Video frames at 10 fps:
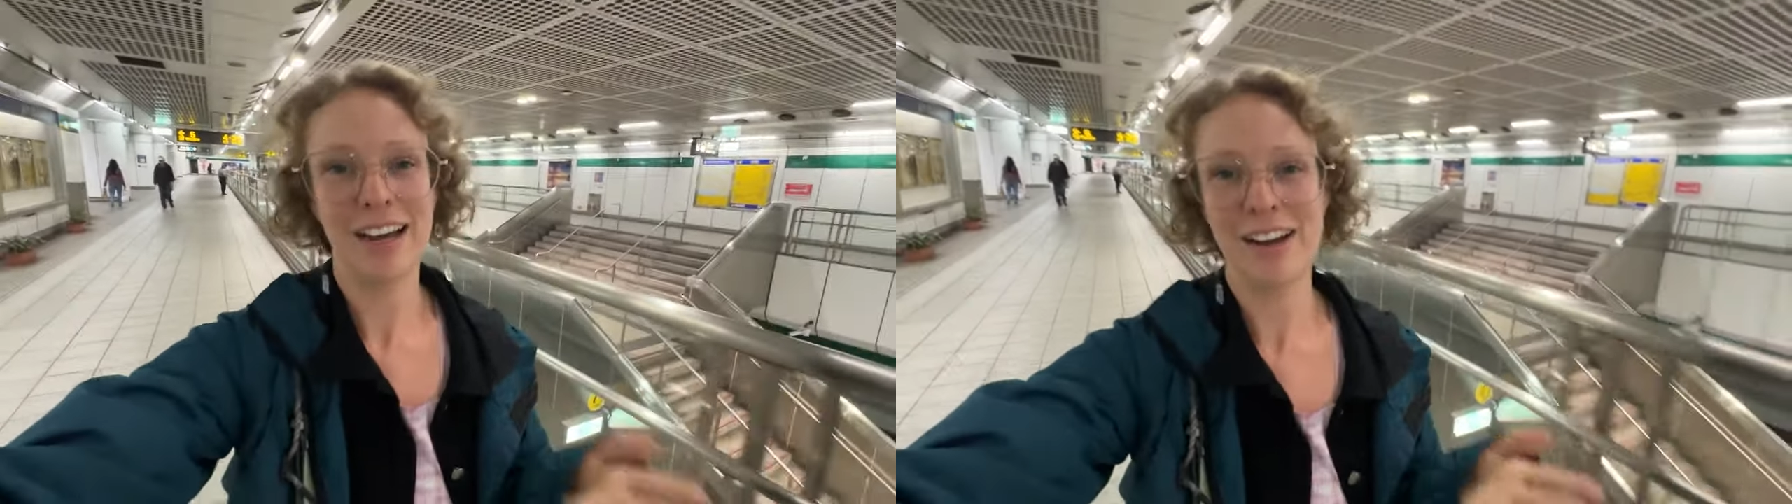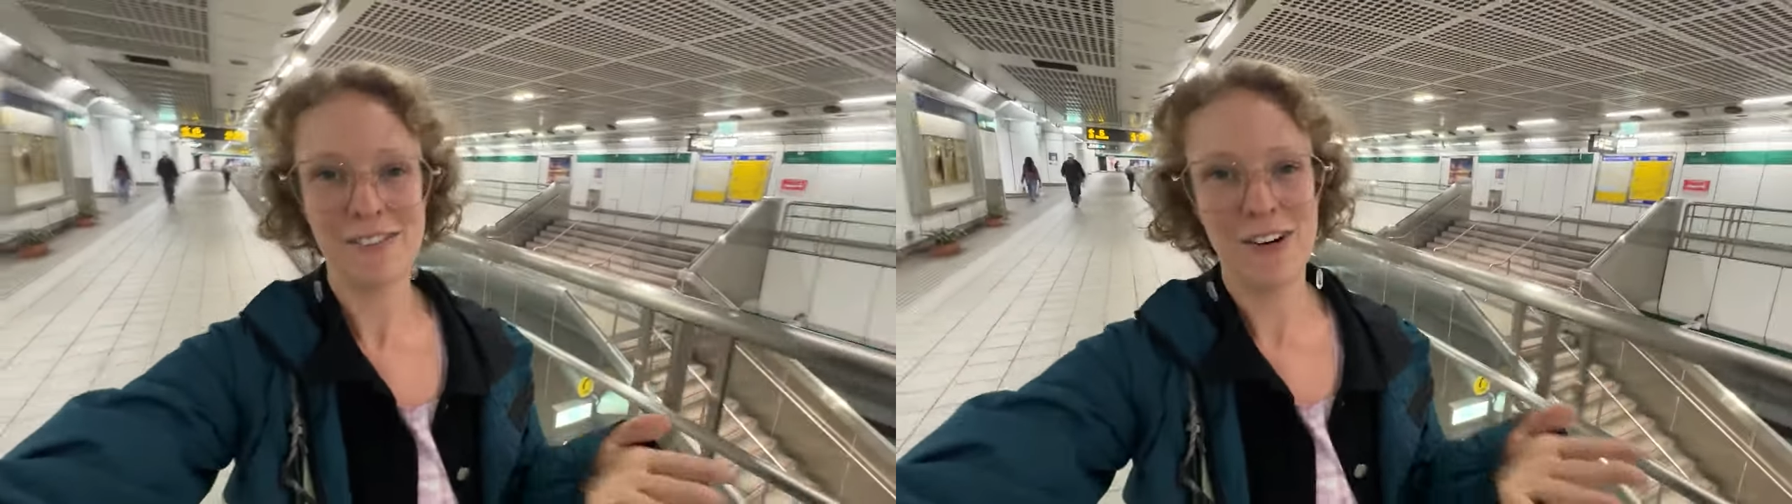
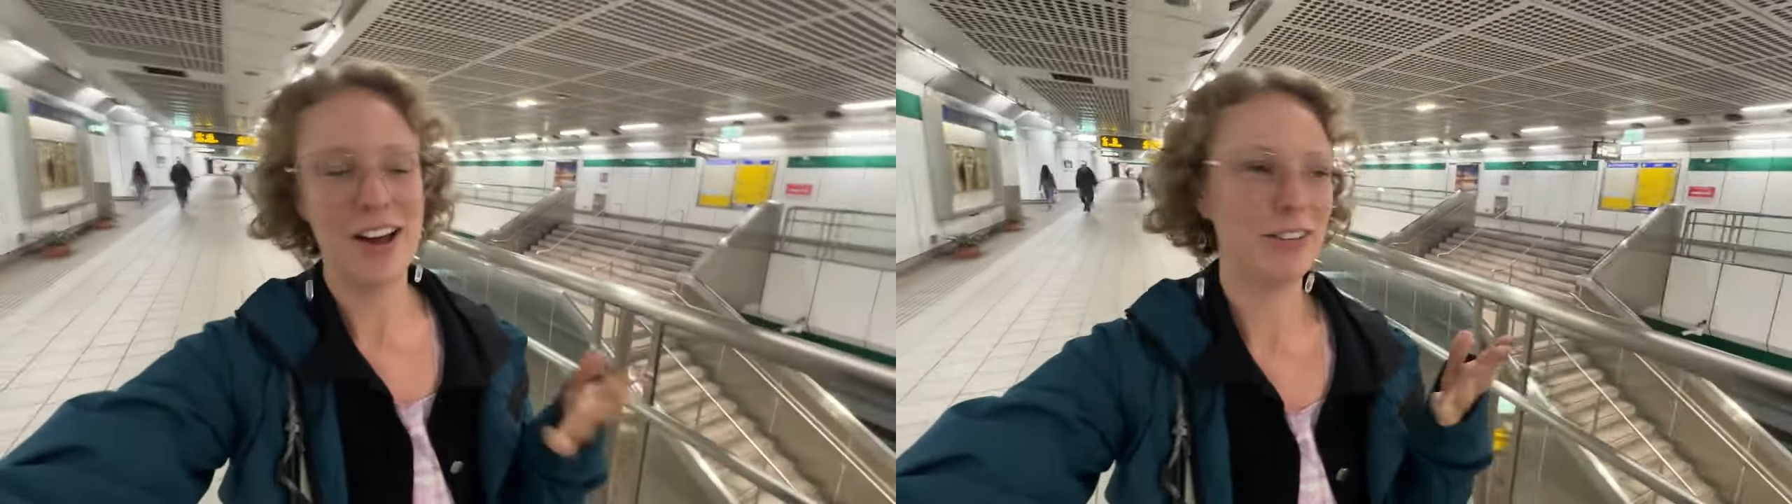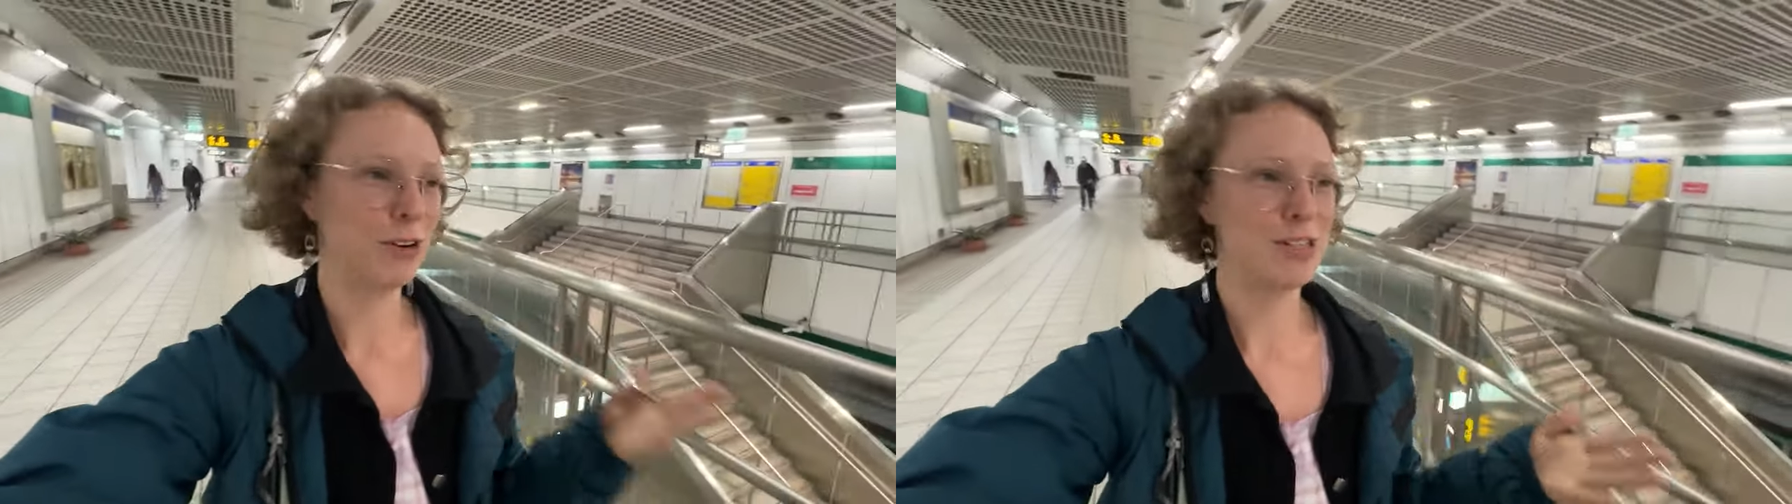
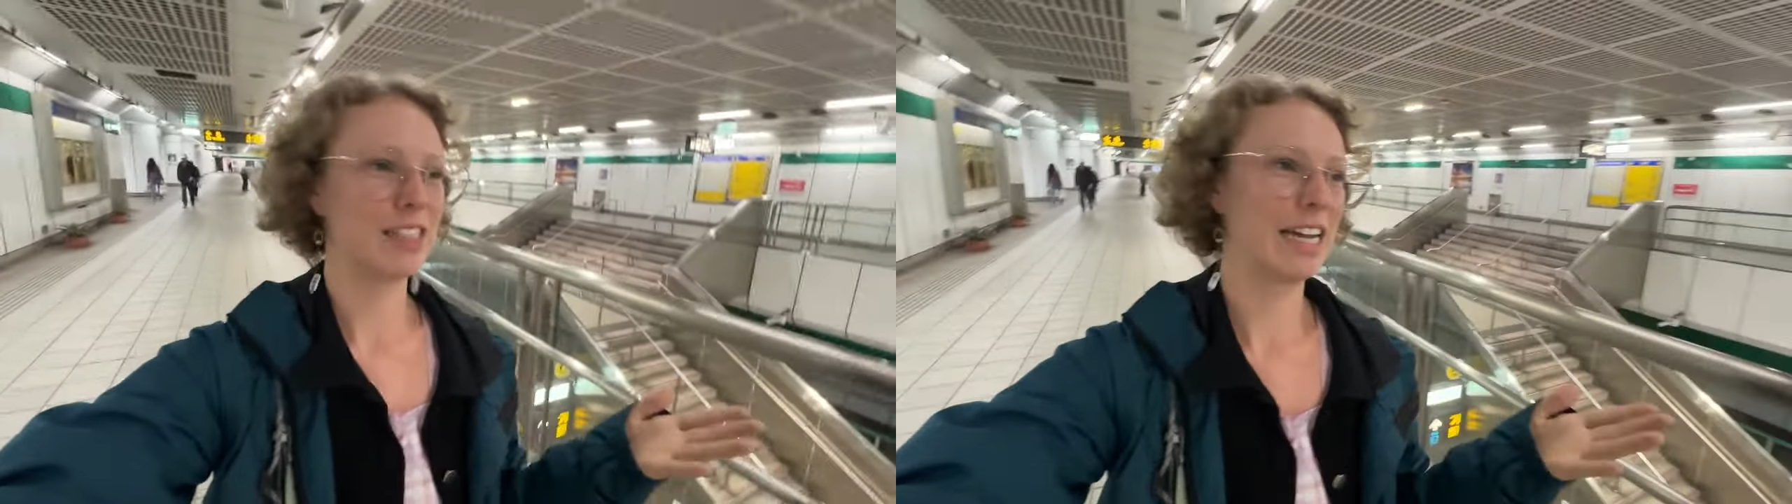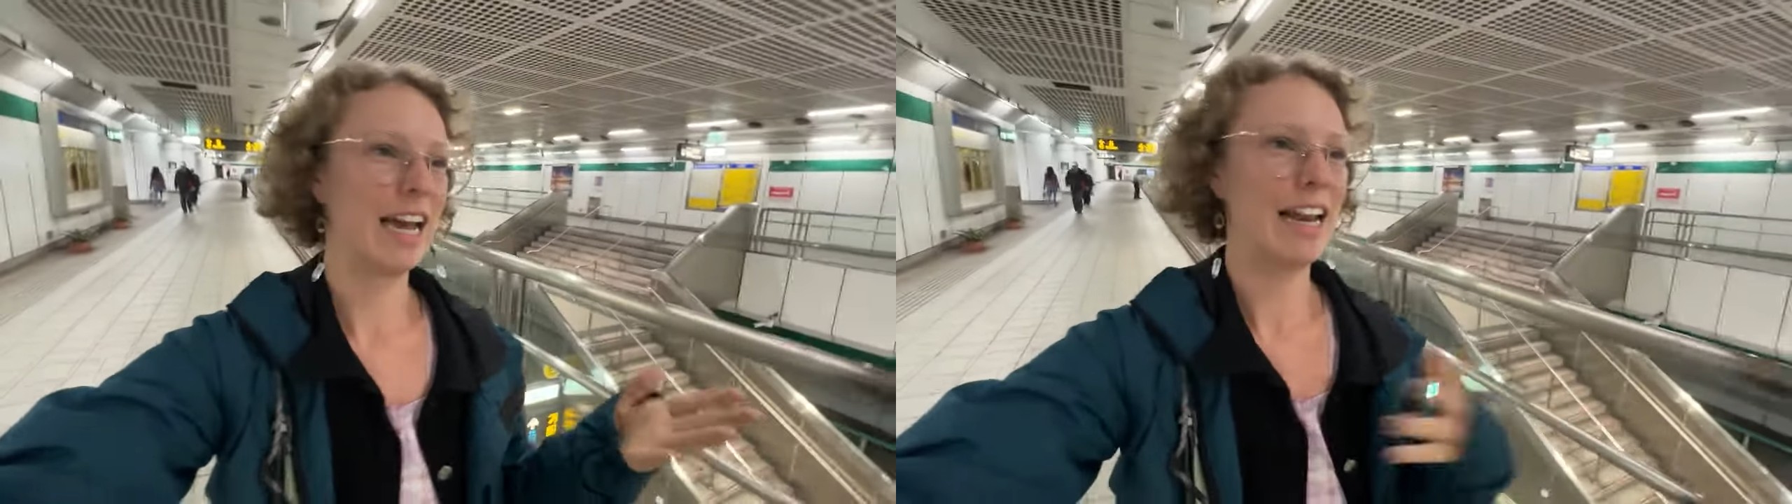Taiwan
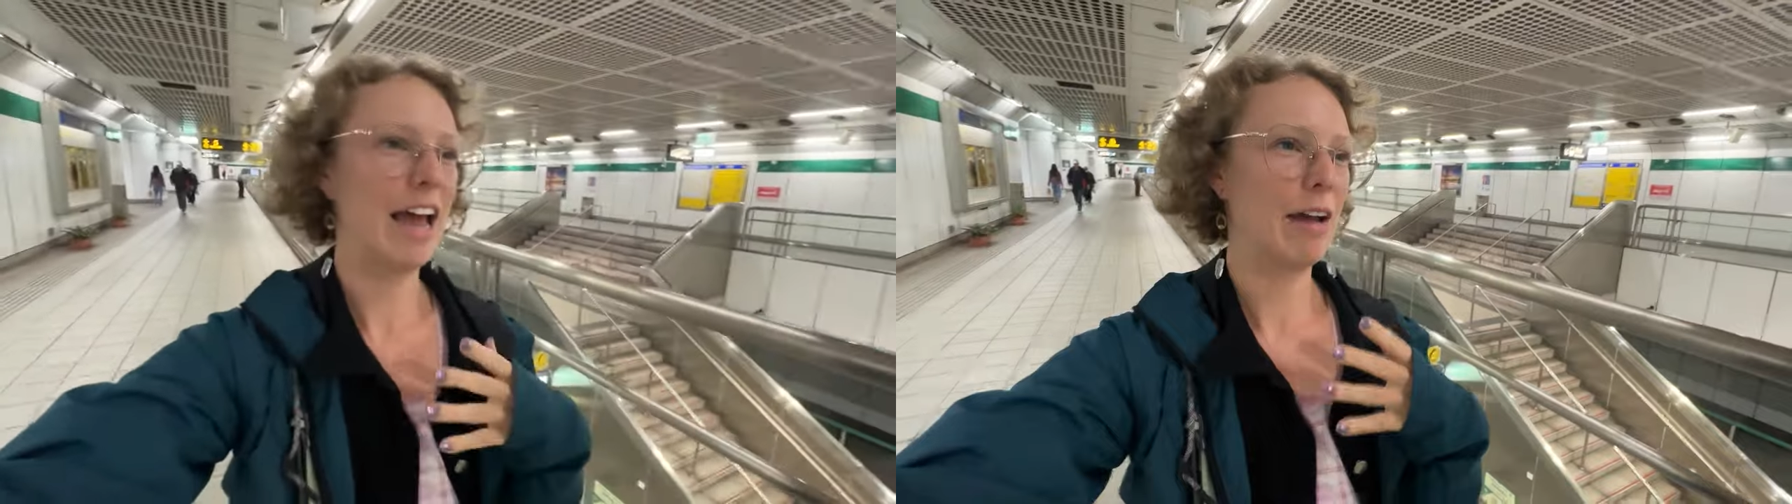once again.